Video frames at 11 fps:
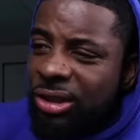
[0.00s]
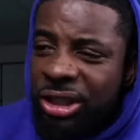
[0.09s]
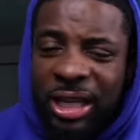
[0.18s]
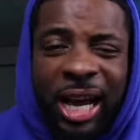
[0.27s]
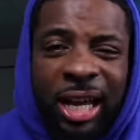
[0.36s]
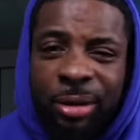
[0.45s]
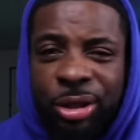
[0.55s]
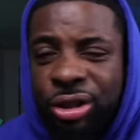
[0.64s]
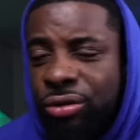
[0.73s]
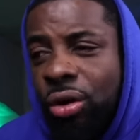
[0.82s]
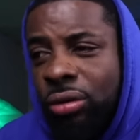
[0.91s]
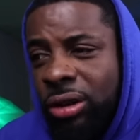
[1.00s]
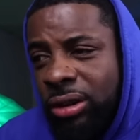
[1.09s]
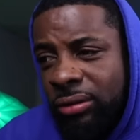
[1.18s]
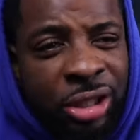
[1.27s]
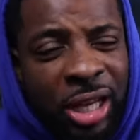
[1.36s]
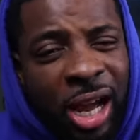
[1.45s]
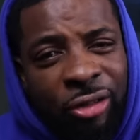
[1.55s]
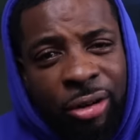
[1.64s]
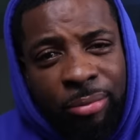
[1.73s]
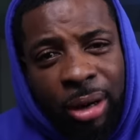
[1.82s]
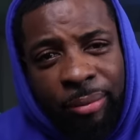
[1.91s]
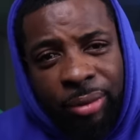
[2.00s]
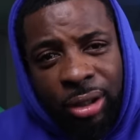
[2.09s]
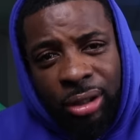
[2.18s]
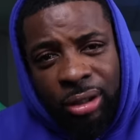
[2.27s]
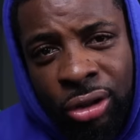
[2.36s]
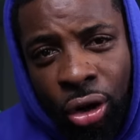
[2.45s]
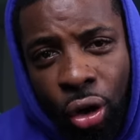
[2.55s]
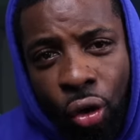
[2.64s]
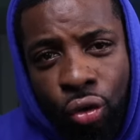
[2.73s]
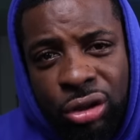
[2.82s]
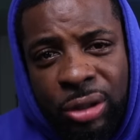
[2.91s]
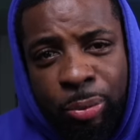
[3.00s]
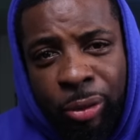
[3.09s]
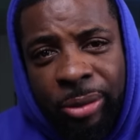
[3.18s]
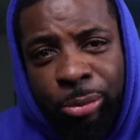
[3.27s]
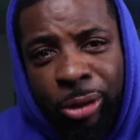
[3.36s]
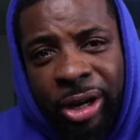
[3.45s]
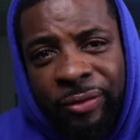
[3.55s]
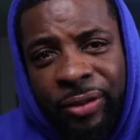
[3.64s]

She gotta be trolling. Do y'all remember the old spring break